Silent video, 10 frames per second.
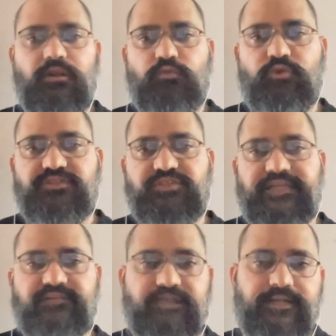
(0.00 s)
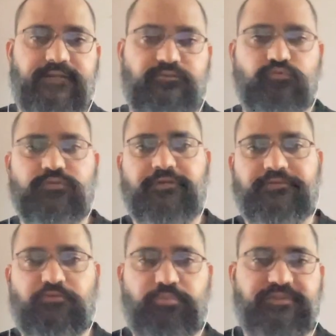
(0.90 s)
to exchange their
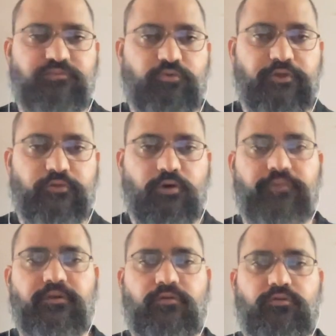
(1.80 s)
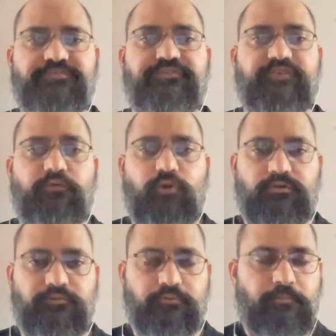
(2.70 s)
2000 rupees note into other notes if they
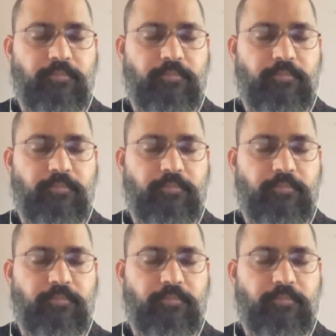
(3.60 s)
want to